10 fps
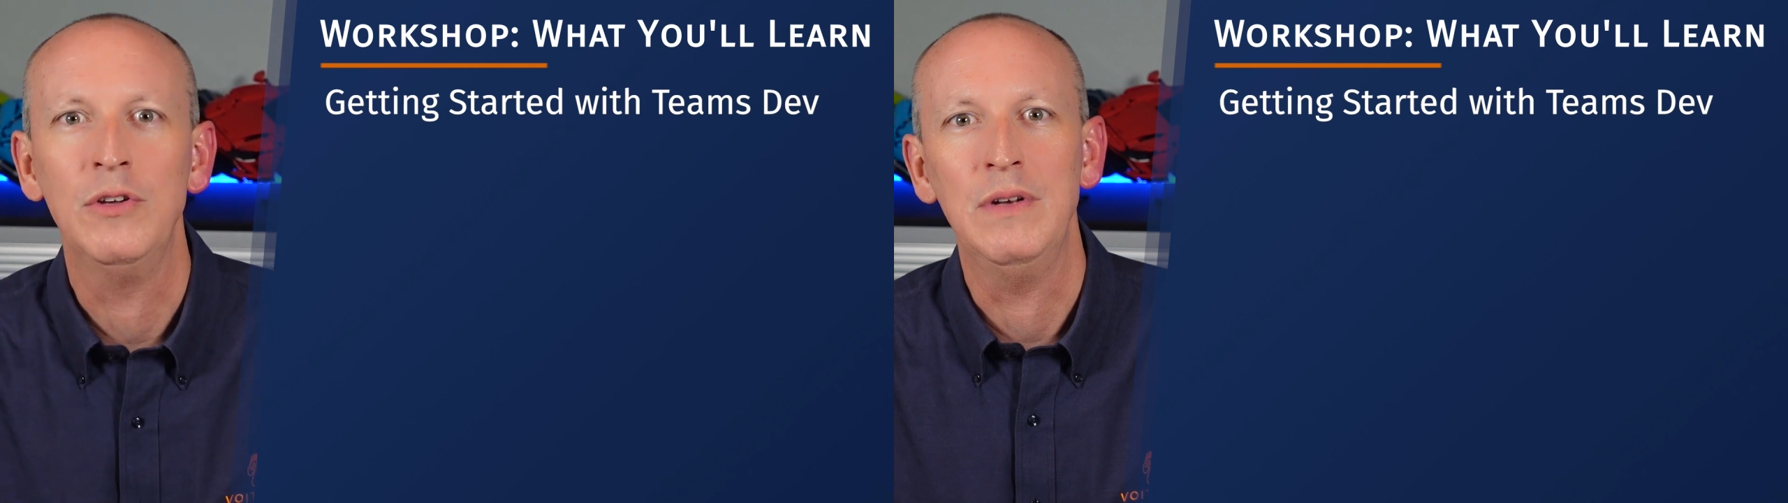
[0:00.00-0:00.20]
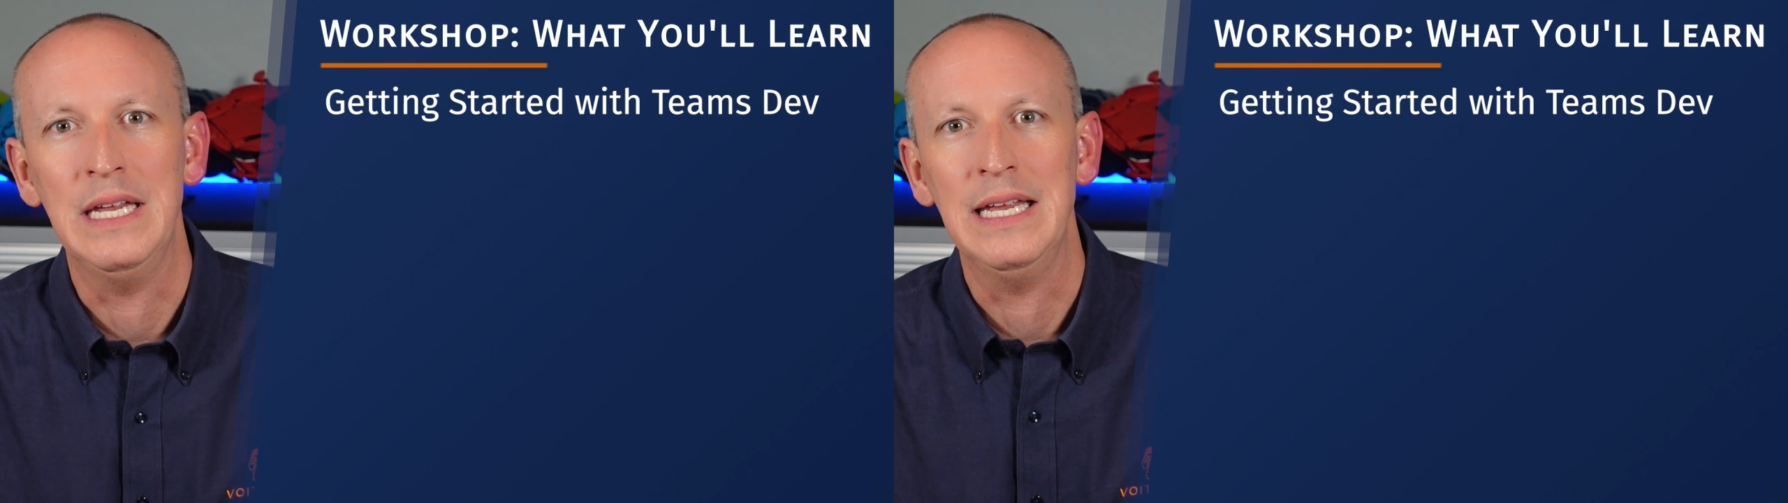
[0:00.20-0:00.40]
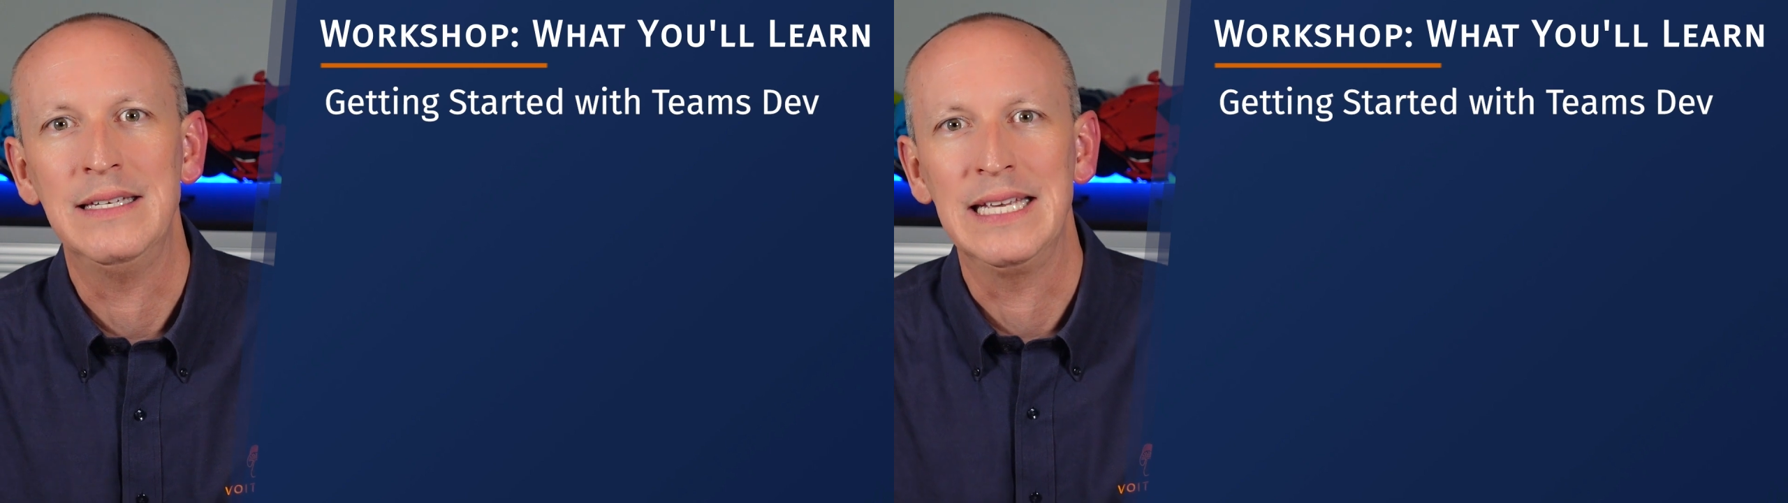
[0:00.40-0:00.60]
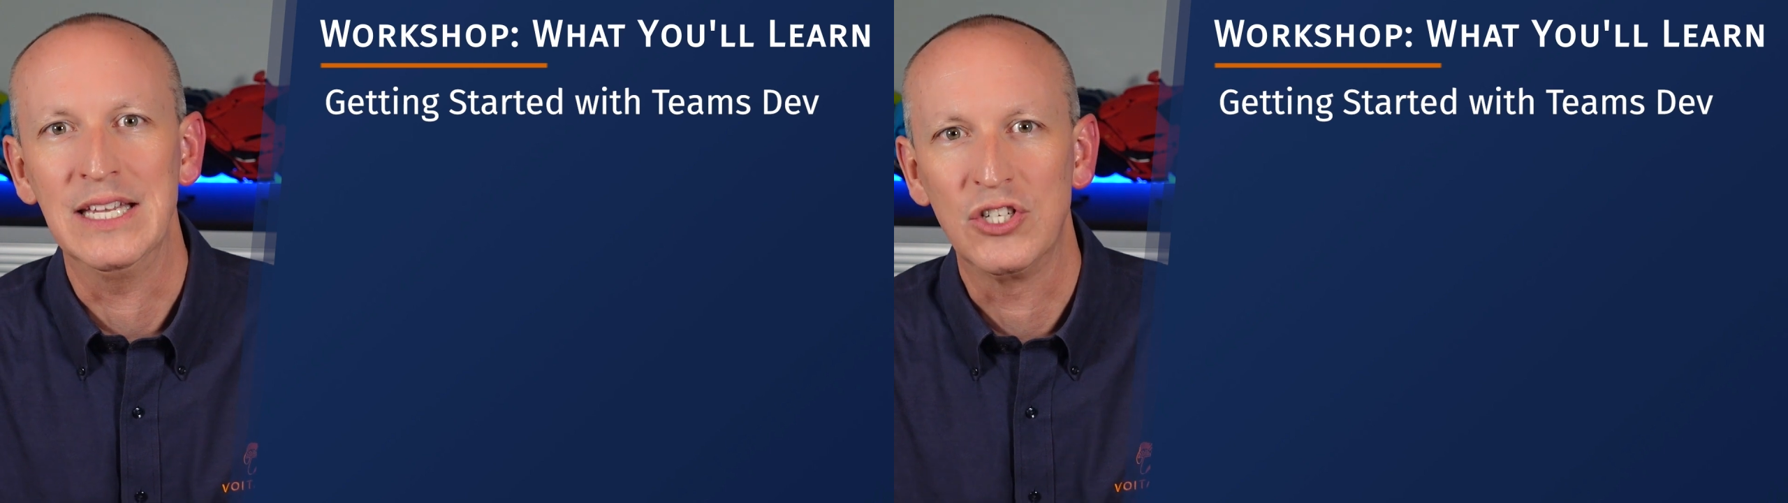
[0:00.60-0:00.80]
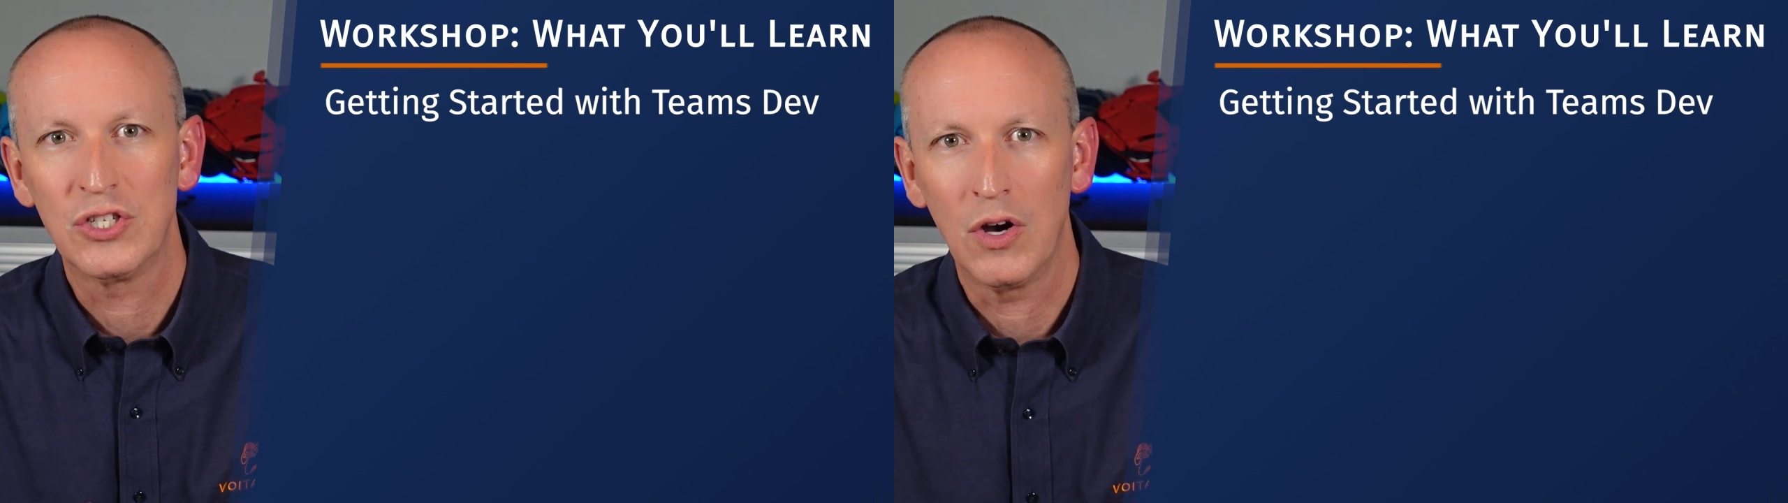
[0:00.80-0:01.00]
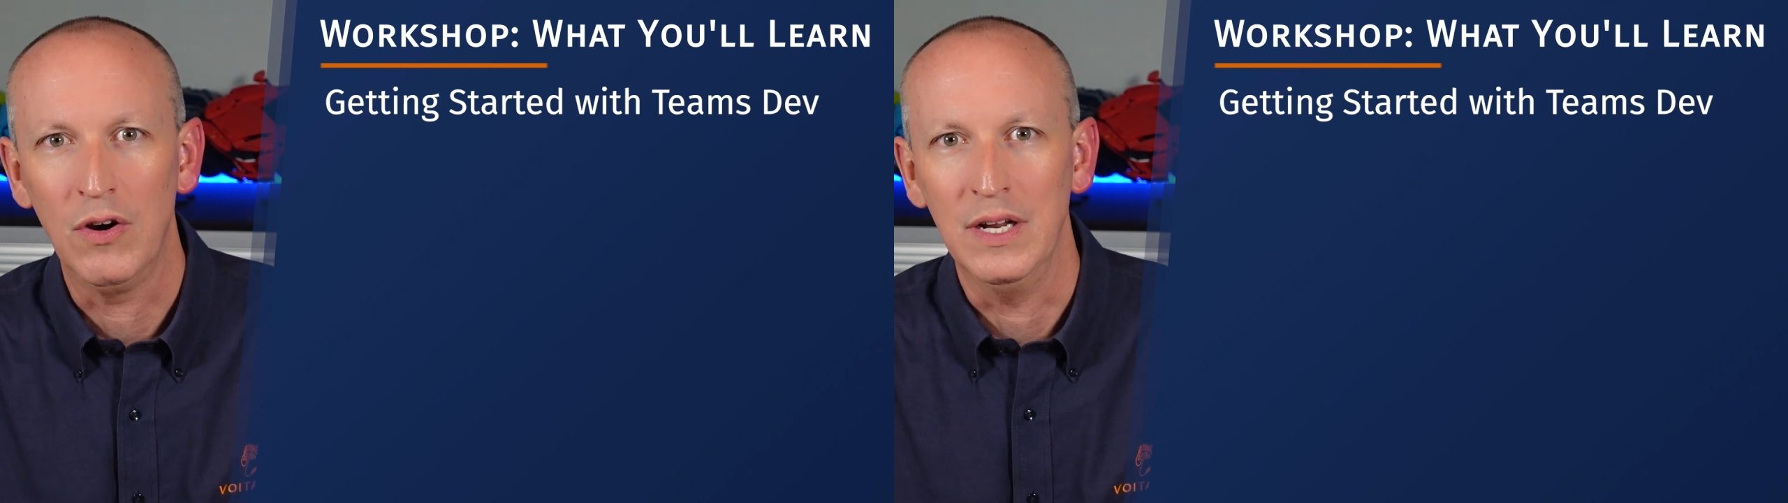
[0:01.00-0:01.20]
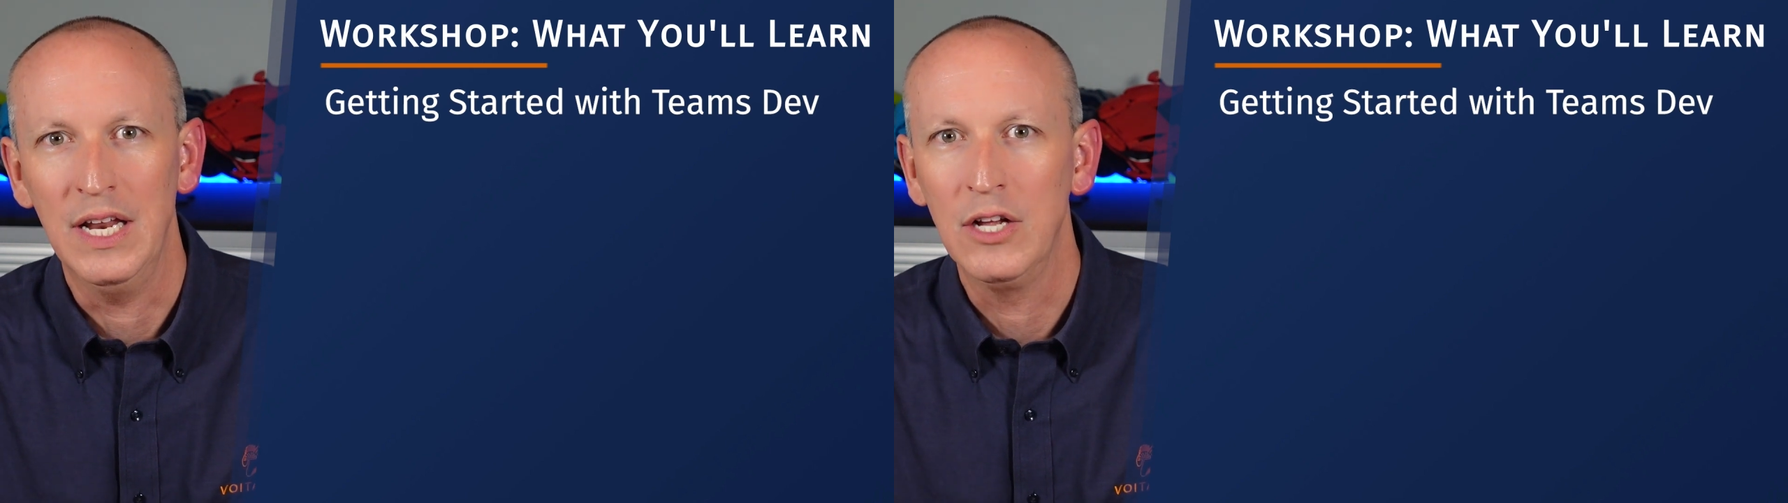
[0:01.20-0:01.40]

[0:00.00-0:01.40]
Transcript: you need to get started,